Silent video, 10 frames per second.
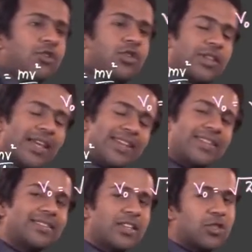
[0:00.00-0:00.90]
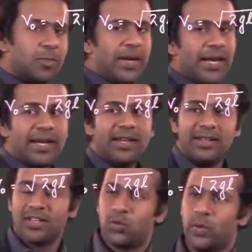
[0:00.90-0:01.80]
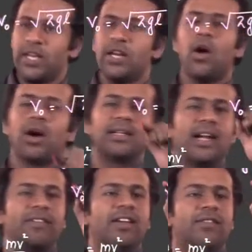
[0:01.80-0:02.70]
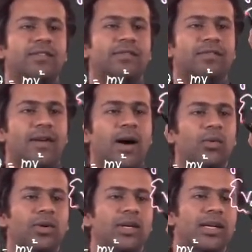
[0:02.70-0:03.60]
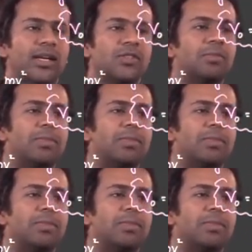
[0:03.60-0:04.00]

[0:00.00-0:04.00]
So this is the speed, this V naught that we have found is